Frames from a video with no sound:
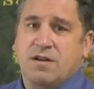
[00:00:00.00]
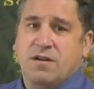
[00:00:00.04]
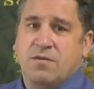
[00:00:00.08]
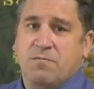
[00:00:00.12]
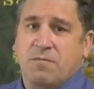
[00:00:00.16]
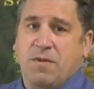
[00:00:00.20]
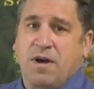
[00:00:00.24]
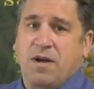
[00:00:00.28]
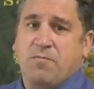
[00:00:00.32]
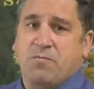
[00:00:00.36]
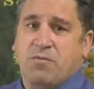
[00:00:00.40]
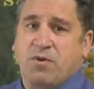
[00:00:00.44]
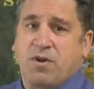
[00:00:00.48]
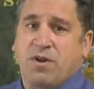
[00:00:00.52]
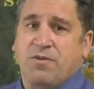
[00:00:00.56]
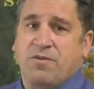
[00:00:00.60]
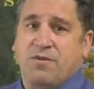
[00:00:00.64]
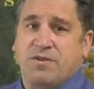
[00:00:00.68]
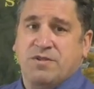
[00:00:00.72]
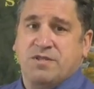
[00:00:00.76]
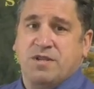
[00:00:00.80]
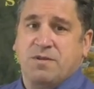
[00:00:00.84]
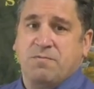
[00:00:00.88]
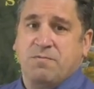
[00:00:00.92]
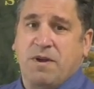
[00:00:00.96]
my
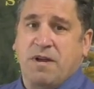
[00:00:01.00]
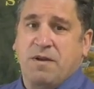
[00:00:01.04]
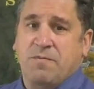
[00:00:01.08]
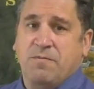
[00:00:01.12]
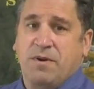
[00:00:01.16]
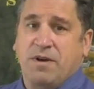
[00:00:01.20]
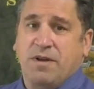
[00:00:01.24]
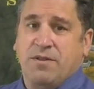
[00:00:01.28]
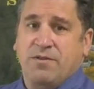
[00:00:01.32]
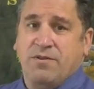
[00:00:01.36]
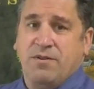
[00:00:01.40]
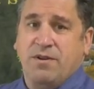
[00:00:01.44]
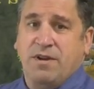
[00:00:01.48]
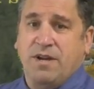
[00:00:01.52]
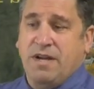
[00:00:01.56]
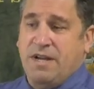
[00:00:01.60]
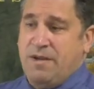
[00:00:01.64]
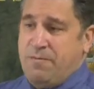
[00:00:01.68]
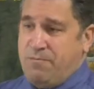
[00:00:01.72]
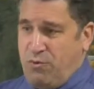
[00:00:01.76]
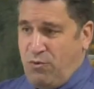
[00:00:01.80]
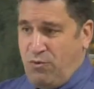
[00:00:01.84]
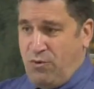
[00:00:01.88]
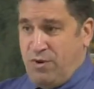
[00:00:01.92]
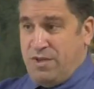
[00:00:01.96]
brothers and my mother? And
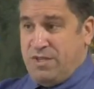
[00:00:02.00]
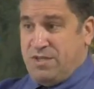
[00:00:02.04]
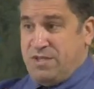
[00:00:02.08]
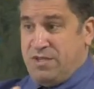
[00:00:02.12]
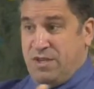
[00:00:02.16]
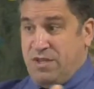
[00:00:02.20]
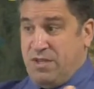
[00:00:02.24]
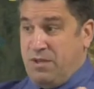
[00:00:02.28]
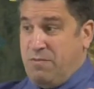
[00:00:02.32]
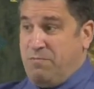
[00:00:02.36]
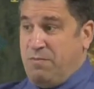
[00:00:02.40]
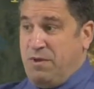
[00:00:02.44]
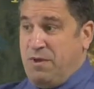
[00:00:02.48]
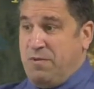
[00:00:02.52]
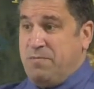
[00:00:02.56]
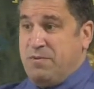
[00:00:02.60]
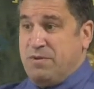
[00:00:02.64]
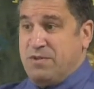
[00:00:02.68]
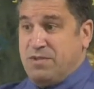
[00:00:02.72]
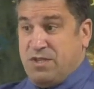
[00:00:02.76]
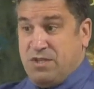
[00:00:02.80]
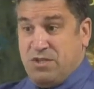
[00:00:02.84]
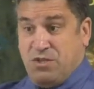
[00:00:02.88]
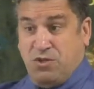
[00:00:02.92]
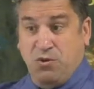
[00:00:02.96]
he points to the people
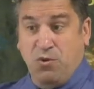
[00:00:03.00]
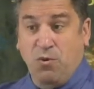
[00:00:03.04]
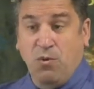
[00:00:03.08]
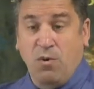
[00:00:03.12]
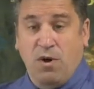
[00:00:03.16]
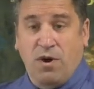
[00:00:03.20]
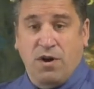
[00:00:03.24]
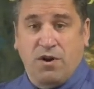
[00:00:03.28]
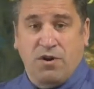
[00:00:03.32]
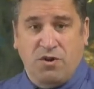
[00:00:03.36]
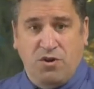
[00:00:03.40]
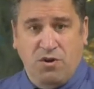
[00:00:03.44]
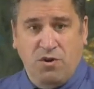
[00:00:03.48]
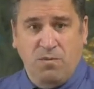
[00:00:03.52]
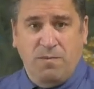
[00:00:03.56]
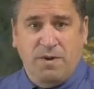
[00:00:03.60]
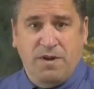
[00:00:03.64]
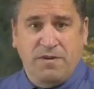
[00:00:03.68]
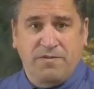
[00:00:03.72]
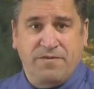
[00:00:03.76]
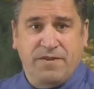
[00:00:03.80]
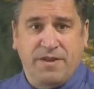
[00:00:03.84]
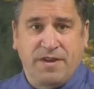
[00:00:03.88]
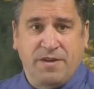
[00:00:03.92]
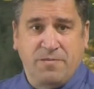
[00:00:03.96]
and says, You are, you're
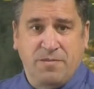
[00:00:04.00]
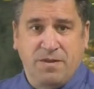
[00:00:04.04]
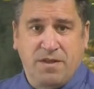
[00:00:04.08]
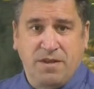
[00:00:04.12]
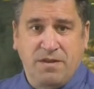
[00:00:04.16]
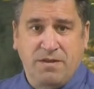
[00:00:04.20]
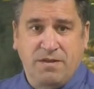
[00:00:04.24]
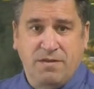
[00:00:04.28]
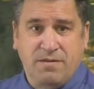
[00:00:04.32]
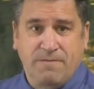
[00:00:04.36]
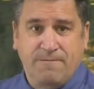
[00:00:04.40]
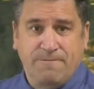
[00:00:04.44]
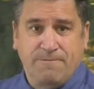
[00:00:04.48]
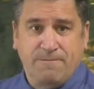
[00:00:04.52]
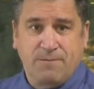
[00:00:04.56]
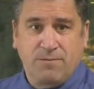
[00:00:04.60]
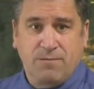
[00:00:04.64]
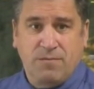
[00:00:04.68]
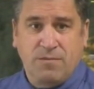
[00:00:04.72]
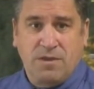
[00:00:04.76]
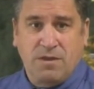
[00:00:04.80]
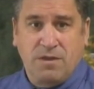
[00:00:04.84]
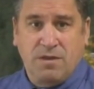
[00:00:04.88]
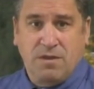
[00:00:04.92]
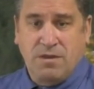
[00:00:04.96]
my family.
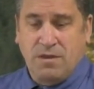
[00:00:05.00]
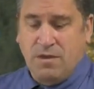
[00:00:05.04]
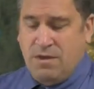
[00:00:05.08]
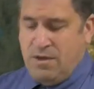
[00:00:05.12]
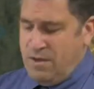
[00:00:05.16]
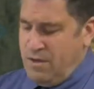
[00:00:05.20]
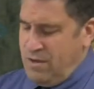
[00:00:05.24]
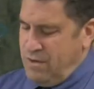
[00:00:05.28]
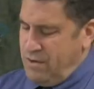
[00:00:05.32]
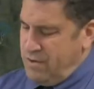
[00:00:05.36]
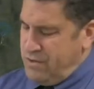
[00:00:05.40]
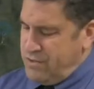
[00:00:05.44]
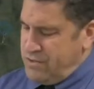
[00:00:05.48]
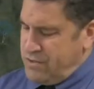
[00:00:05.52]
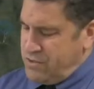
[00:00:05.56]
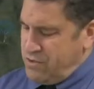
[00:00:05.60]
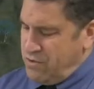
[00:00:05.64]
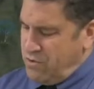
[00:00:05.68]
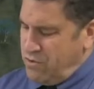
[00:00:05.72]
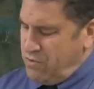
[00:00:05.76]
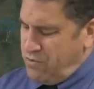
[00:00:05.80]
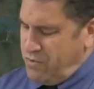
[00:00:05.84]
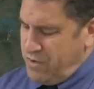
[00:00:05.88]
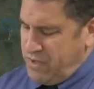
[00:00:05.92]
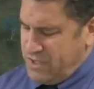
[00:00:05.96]

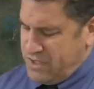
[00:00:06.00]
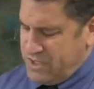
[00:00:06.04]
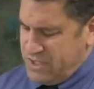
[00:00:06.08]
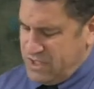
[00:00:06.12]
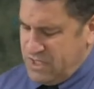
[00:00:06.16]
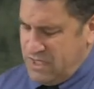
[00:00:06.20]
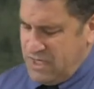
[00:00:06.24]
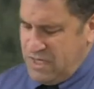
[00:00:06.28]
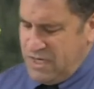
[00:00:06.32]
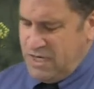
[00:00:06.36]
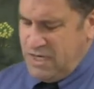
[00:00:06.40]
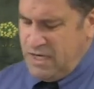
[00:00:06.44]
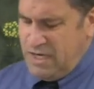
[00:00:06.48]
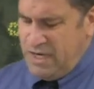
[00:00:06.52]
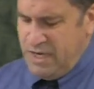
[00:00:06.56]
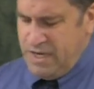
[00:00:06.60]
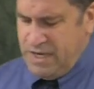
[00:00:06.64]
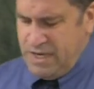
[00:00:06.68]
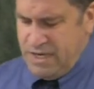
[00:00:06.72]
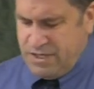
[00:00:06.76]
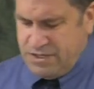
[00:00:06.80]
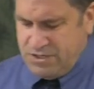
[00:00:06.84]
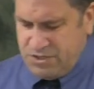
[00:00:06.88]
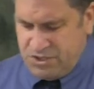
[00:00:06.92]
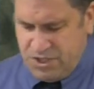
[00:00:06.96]
So we see
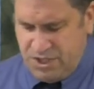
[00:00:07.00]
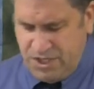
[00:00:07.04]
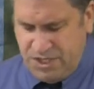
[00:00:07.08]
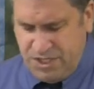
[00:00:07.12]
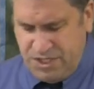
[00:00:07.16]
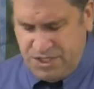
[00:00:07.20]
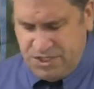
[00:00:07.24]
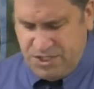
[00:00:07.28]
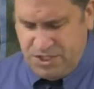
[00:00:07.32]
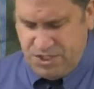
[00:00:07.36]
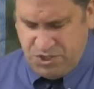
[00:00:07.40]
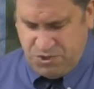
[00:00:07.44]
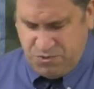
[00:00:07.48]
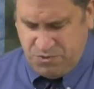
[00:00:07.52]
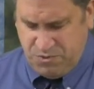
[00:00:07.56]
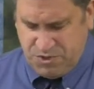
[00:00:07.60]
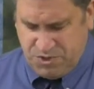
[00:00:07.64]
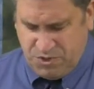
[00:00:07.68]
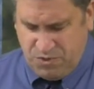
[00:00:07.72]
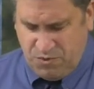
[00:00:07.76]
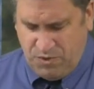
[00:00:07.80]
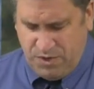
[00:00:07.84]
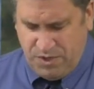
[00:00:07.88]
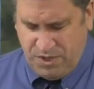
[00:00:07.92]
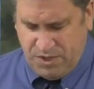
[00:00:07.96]
Jesus was
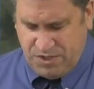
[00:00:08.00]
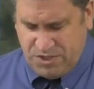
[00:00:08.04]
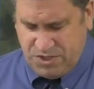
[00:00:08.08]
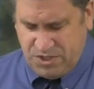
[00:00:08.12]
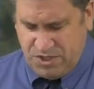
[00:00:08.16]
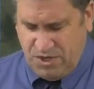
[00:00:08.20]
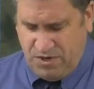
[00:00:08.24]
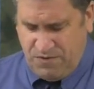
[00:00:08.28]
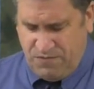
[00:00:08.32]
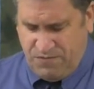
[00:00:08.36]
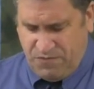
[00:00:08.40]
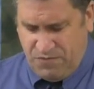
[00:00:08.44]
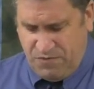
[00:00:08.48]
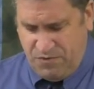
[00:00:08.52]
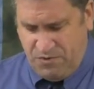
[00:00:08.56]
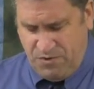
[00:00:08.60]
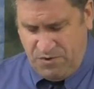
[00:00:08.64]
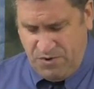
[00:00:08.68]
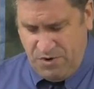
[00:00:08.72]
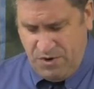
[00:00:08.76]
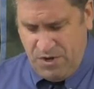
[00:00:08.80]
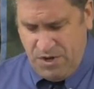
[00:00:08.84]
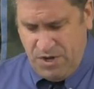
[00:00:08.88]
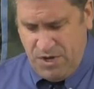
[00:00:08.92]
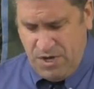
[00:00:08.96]
going to
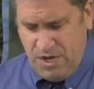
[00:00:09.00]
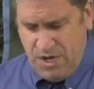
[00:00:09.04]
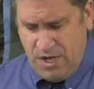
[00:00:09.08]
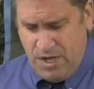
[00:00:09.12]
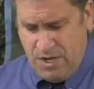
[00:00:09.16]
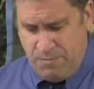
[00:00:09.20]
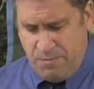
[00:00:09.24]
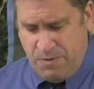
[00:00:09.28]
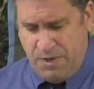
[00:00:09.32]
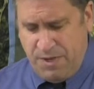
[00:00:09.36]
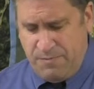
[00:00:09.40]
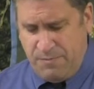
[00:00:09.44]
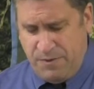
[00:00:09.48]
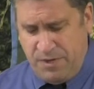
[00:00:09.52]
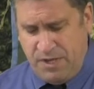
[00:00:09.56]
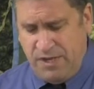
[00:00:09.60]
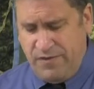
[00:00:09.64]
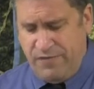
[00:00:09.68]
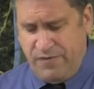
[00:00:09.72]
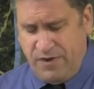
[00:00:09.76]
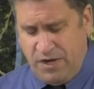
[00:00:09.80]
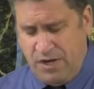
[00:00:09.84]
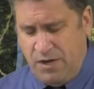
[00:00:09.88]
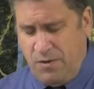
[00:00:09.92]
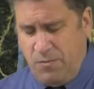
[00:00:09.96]
suffer, maybe
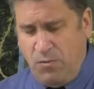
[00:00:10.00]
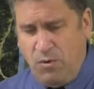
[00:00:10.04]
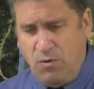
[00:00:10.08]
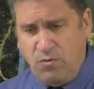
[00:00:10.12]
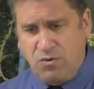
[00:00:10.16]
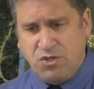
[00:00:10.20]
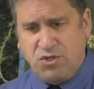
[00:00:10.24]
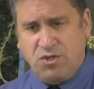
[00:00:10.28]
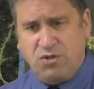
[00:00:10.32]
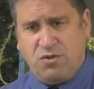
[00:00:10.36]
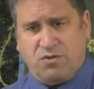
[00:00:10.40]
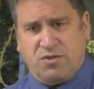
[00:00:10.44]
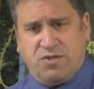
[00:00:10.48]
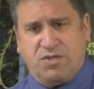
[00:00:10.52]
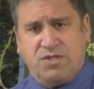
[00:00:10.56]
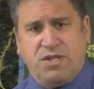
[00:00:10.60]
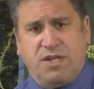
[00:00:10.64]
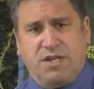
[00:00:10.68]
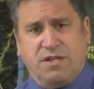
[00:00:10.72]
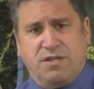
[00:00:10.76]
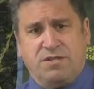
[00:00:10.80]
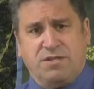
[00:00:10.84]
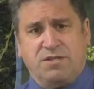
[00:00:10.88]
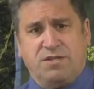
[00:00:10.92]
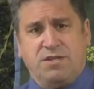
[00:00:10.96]
even an emotional
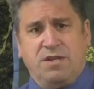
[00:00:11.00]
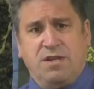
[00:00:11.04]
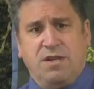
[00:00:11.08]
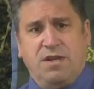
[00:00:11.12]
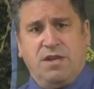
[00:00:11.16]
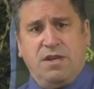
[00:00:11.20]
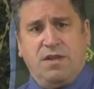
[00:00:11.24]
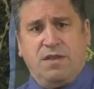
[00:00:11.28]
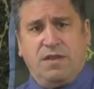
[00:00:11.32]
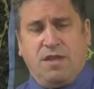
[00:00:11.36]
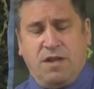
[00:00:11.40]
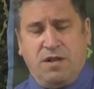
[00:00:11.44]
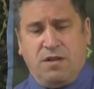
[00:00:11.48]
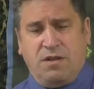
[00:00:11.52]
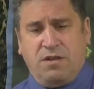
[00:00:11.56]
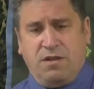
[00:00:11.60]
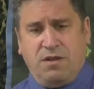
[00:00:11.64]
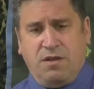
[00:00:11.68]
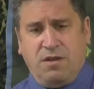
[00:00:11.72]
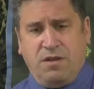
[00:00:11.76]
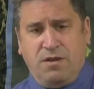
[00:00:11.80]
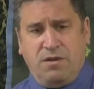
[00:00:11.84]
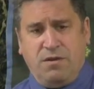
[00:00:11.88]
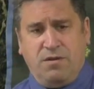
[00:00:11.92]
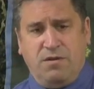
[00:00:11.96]
sense, that
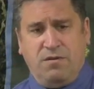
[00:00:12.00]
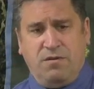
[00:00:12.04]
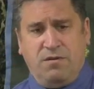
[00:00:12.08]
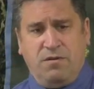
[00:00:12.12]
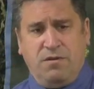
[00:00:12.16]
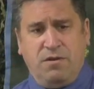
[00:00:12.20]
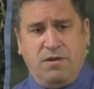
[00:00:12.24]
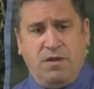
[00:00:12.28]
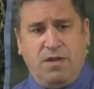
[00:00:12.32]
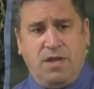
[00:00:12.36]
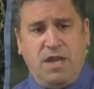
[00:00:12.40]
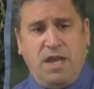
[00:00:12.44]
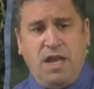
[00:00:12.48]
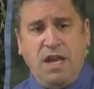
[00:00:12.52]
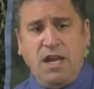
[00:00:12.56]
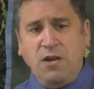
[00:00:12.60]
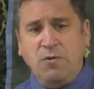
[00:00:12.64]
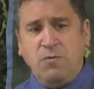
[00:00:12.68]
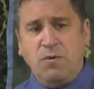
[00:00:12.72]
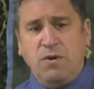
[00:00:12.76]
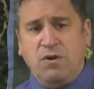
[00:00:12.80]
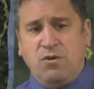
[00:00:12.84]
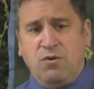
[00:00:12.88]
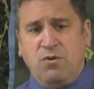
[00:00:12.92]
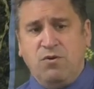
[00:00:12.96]
uh,
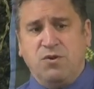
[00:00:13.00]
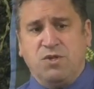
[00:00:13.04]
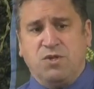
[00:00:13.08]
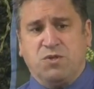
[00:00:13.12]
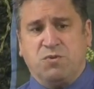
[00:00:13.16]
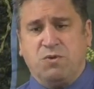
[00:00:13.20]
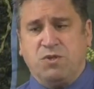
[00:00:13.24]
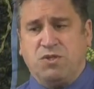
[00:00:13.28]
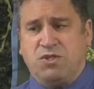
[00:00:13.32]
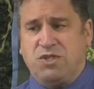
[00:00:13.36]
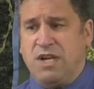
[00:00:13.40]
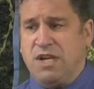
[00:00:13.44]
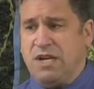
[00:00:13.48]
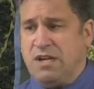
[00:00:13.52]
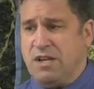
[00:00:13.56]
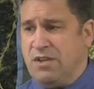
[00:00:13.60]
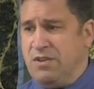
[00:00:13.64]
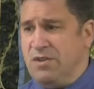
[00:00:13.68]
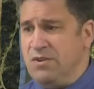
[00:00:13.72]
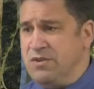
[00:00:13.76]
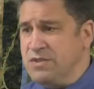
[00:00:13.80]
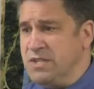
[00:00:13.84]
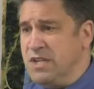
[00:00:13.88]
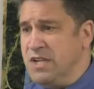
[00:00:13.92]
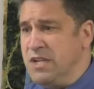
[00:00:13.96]
anyone who is
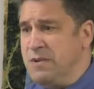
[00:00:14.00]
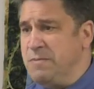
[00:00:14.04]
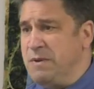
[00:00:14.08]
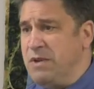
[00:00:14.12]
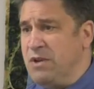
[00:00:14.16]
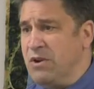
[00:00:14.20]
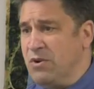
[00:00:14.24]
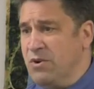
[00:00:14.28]
rejected, there's going to be